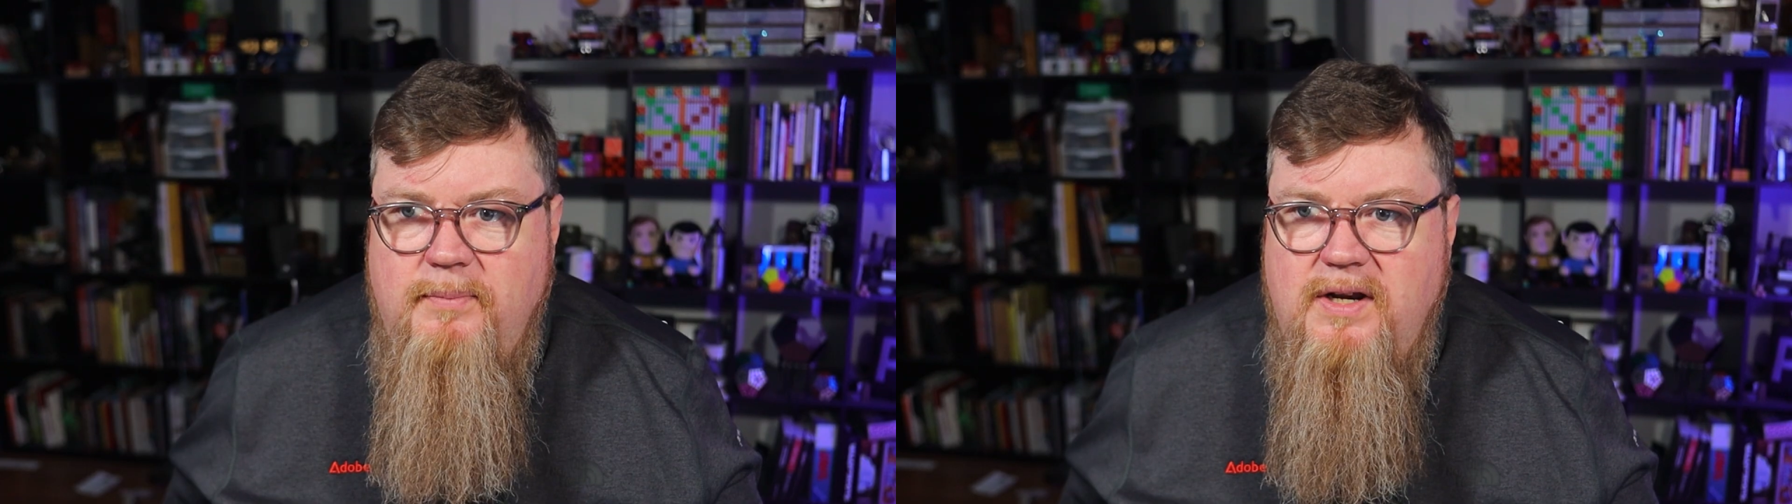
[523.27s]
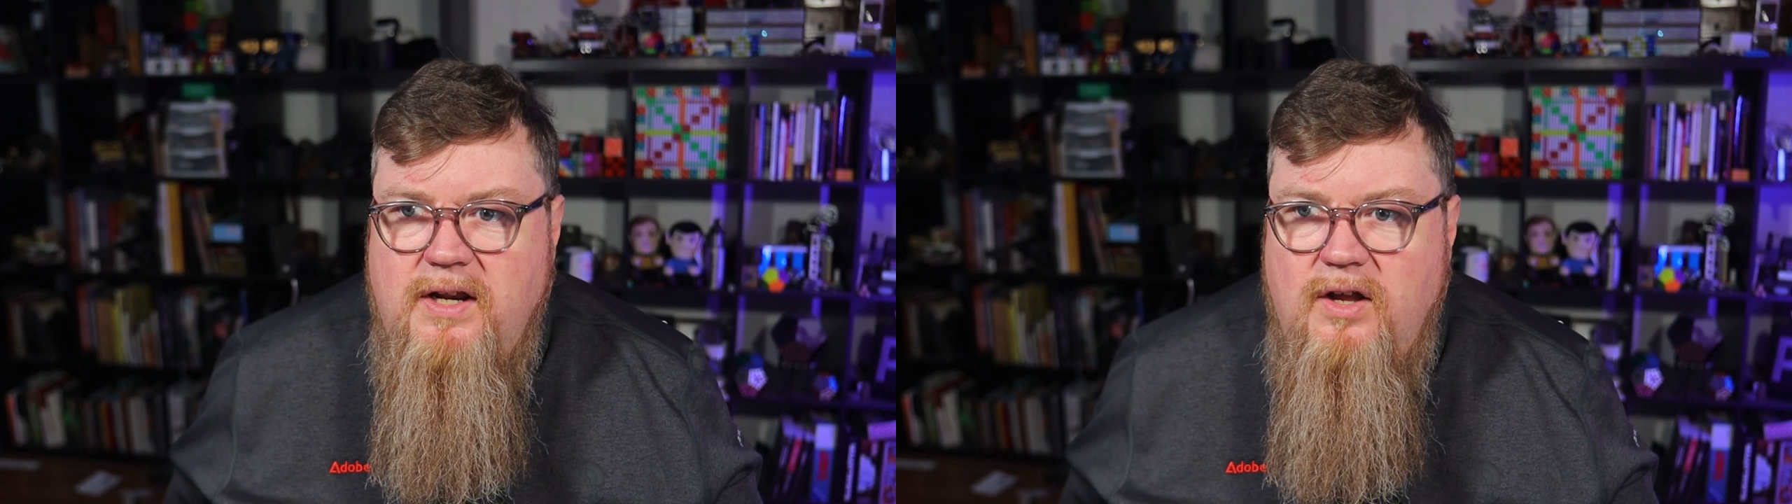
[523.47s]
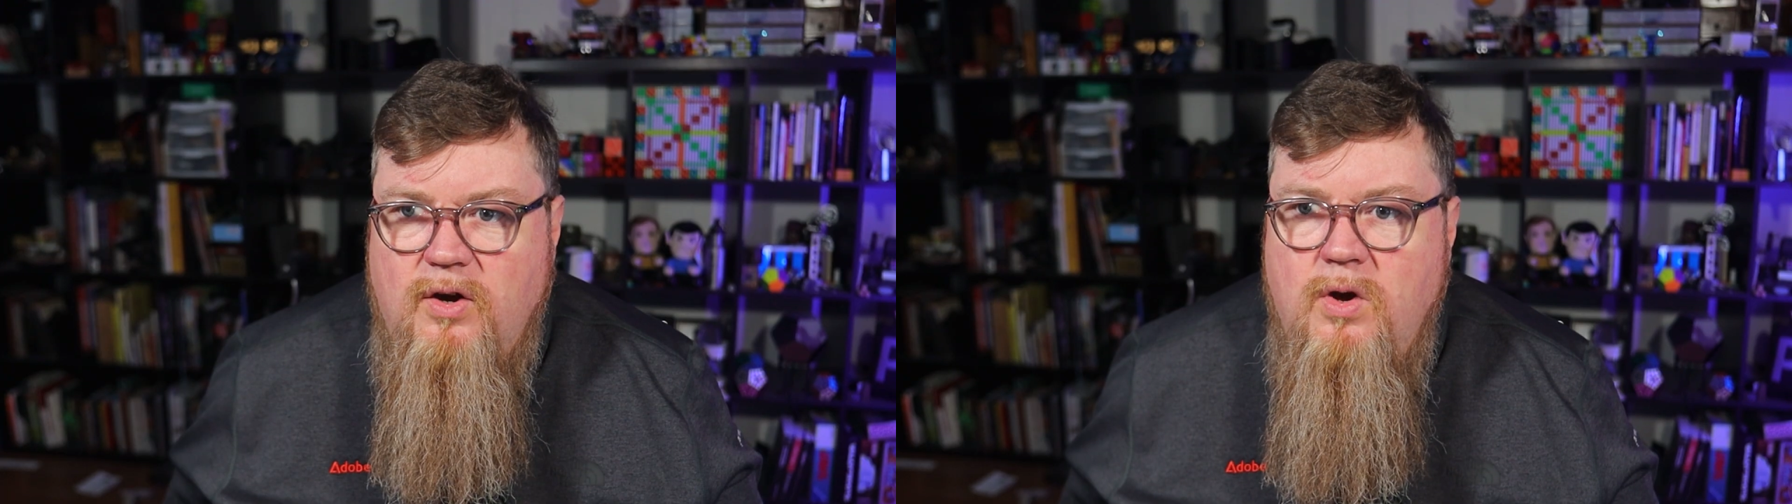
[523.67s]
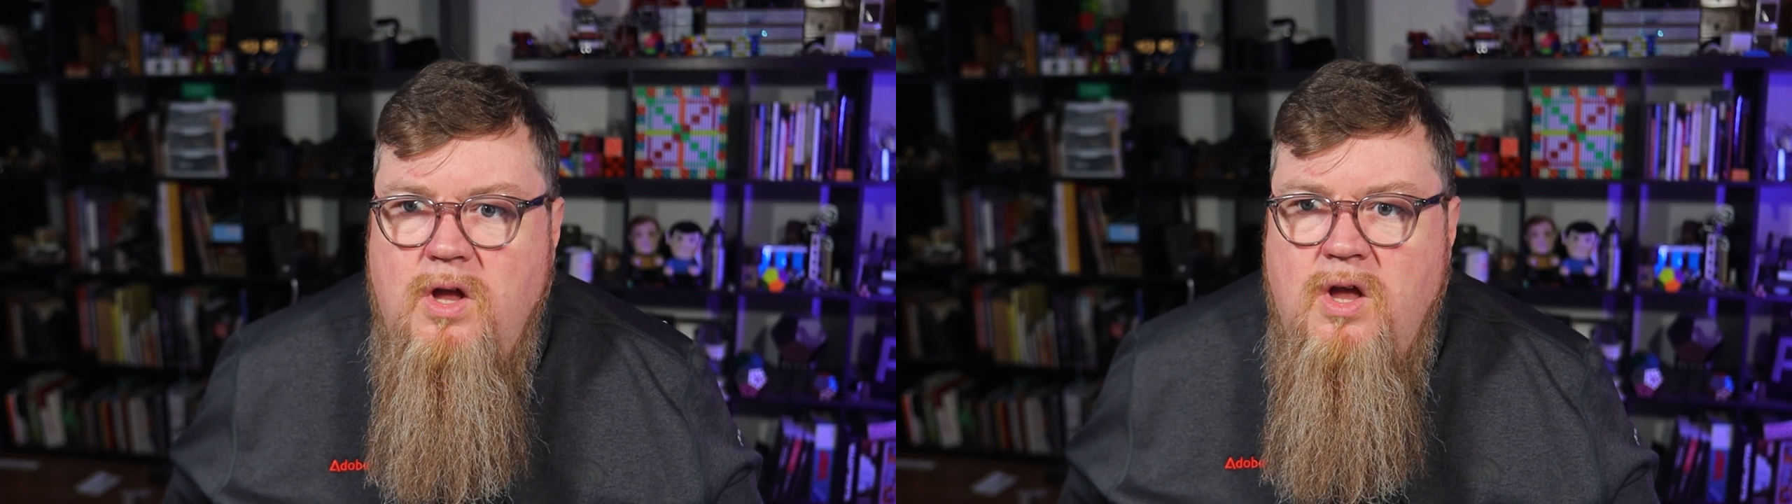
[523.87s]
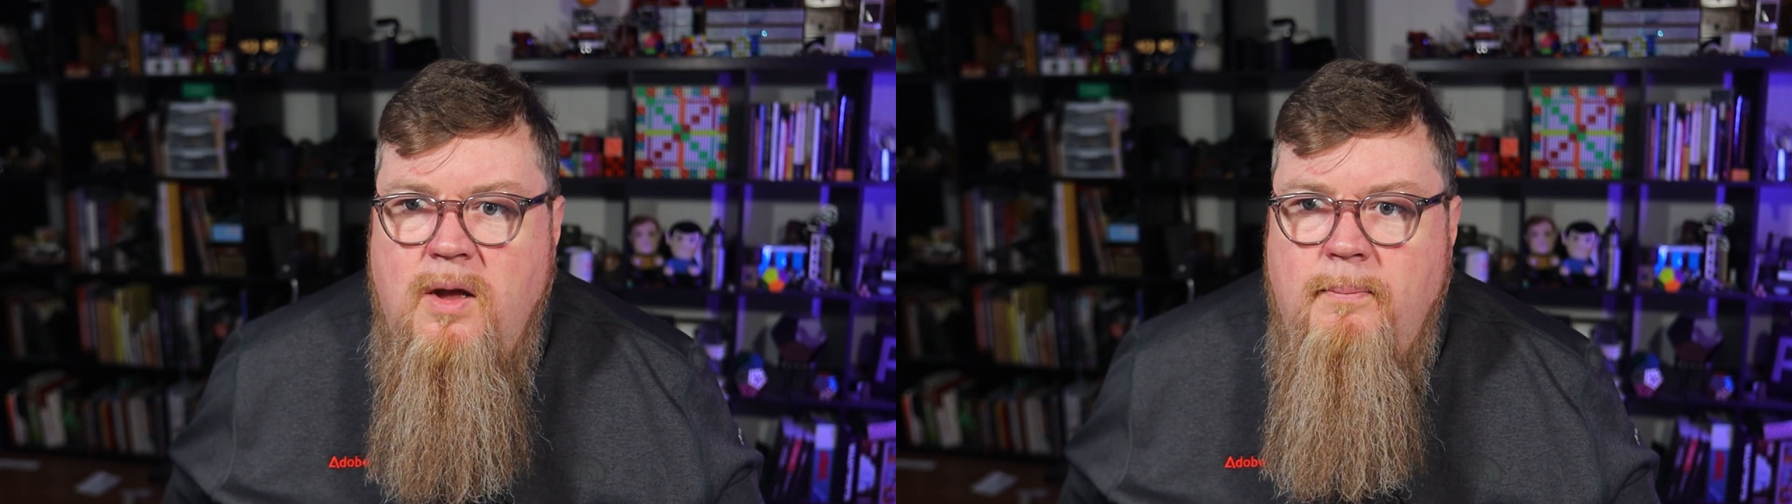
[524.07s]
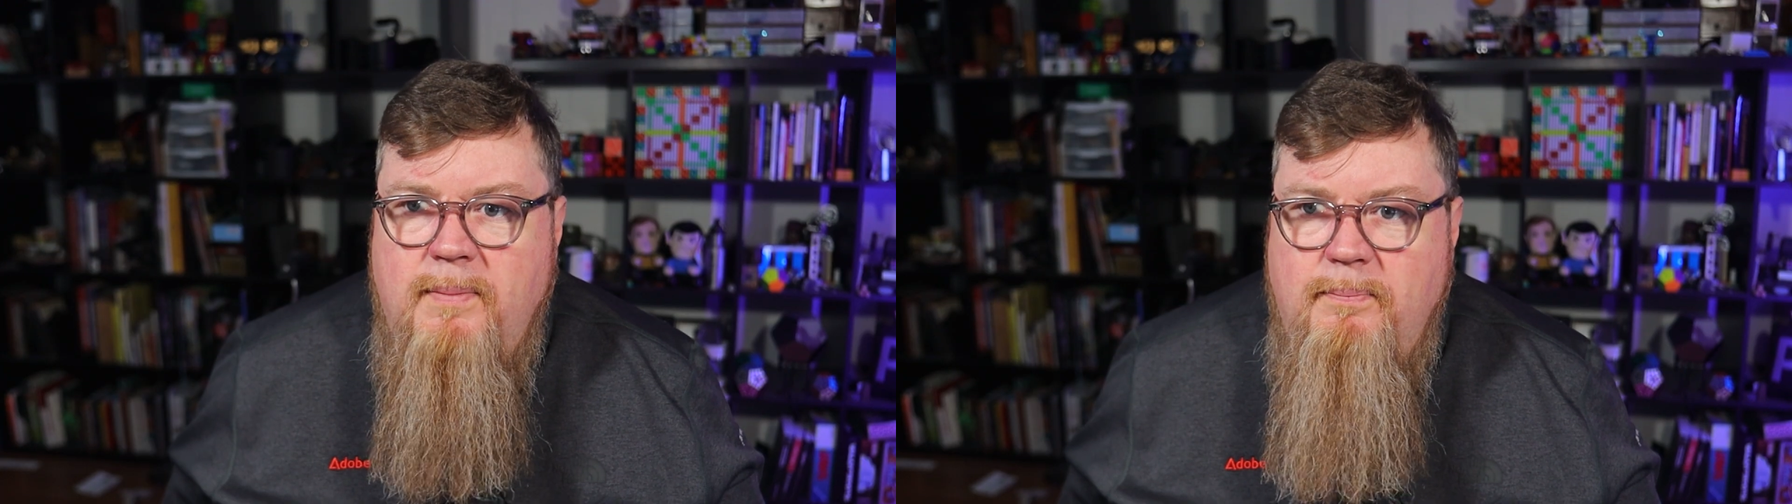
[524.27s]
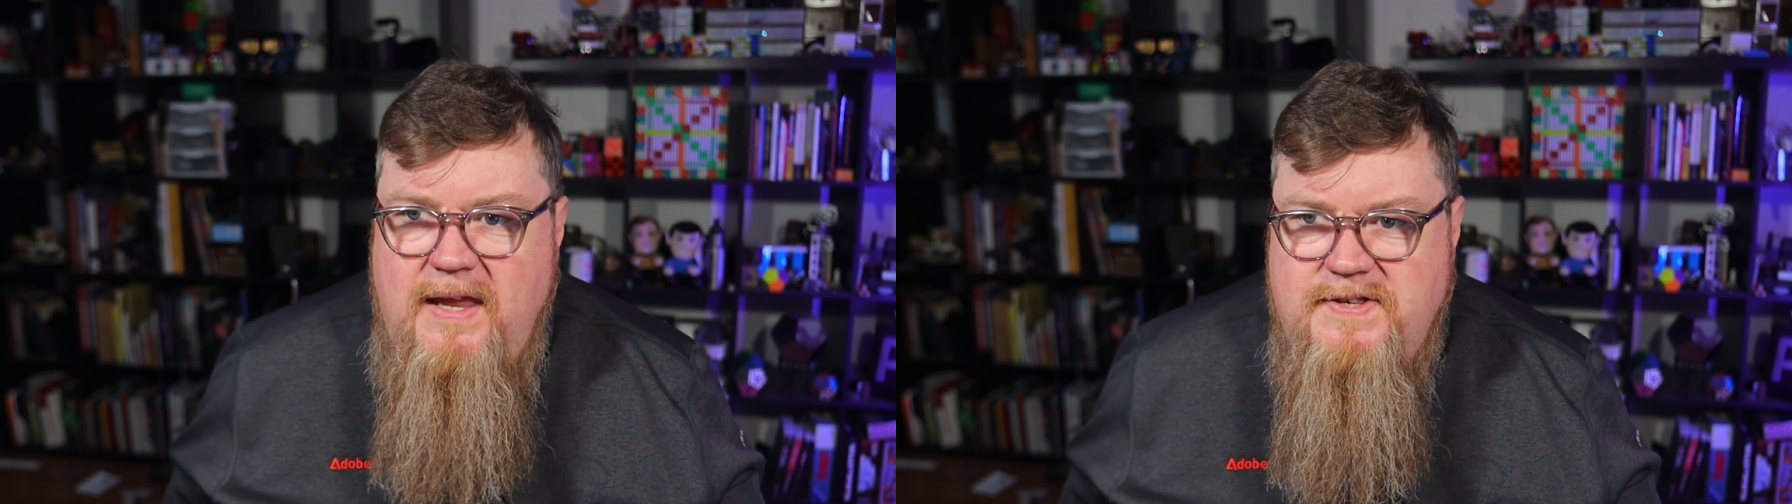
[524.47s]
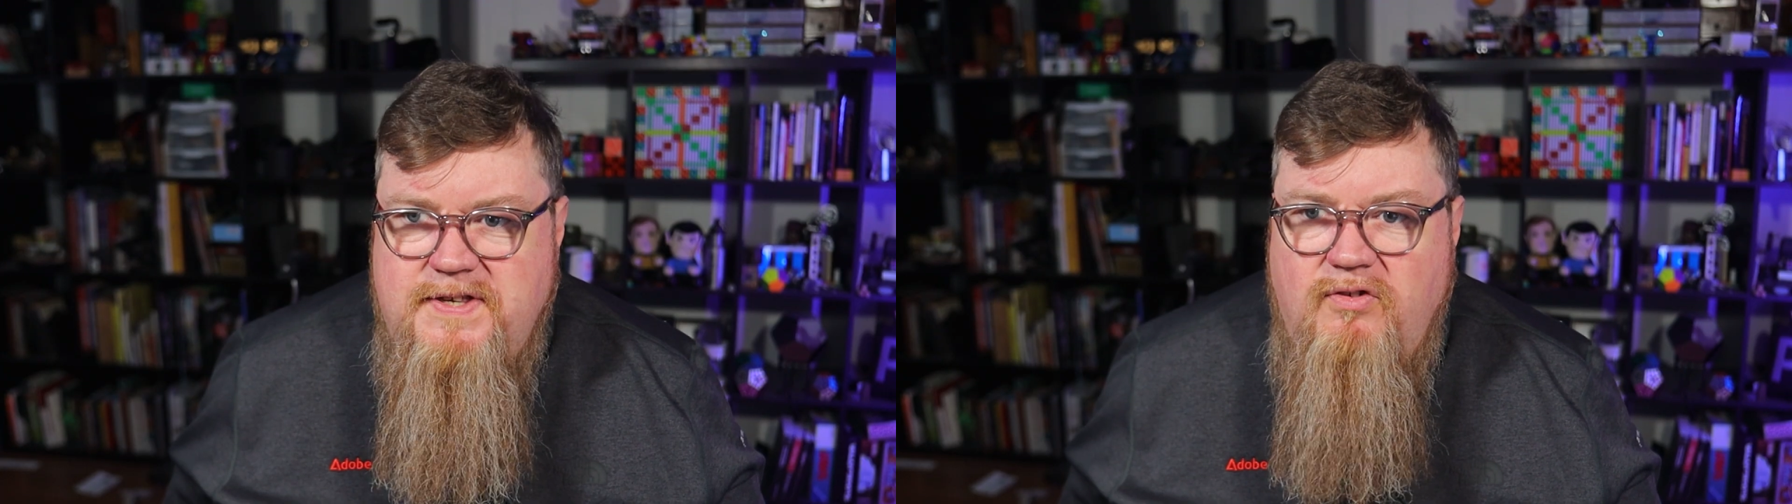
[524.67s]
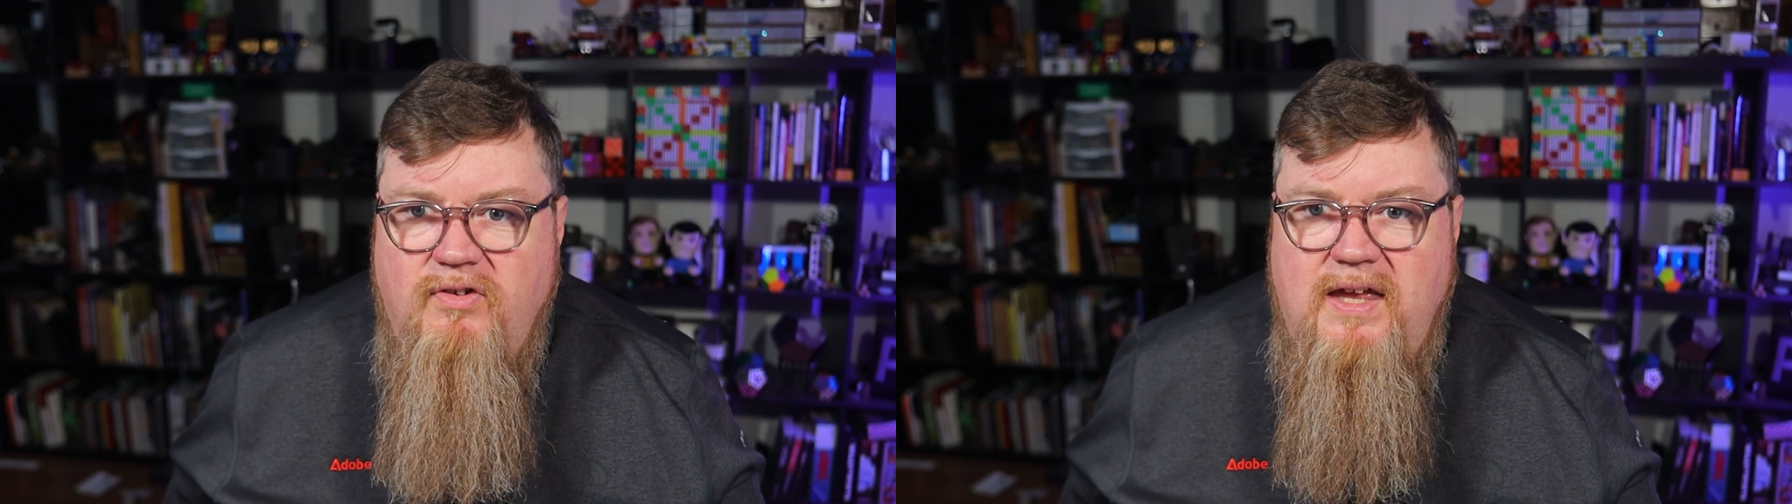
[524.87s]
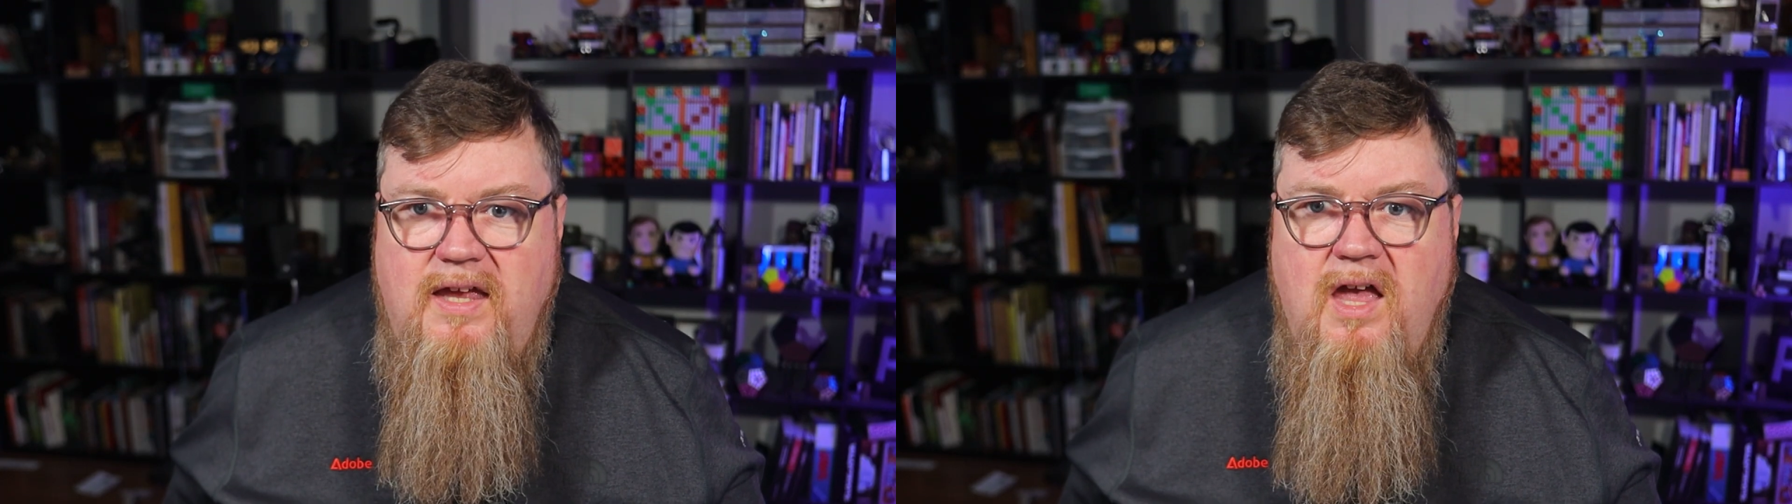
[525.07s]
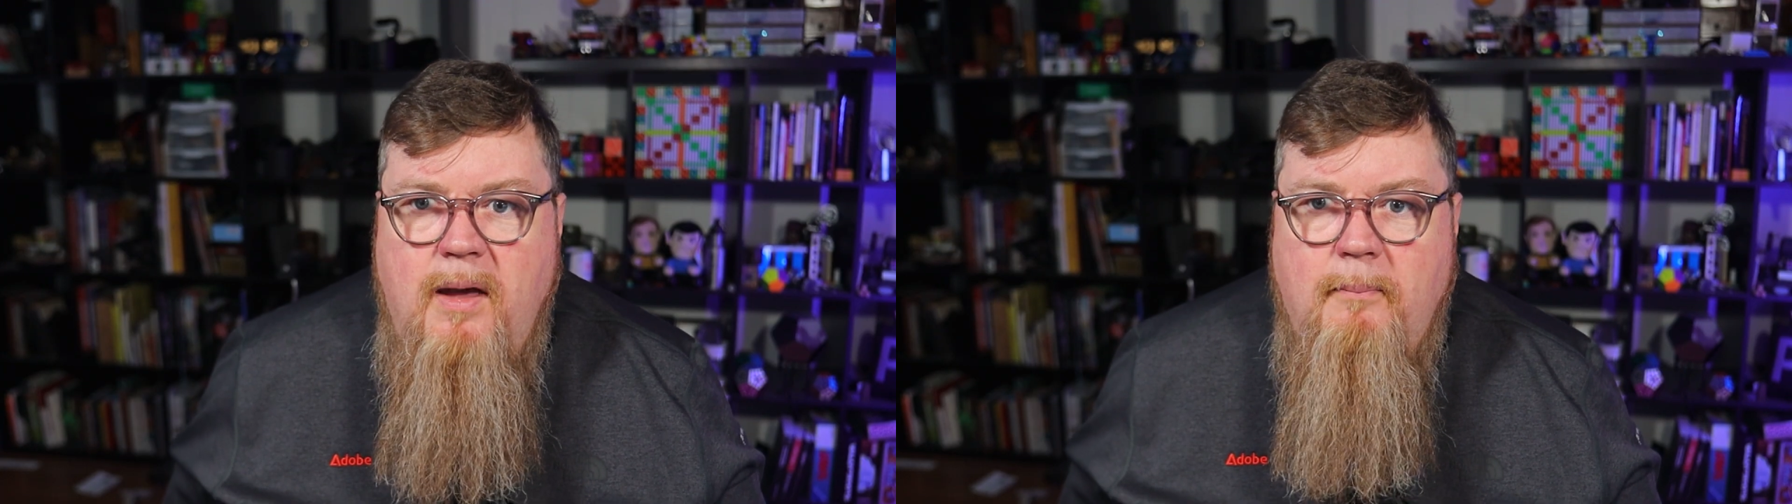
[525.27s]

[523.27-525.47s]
a minute ago. But basically,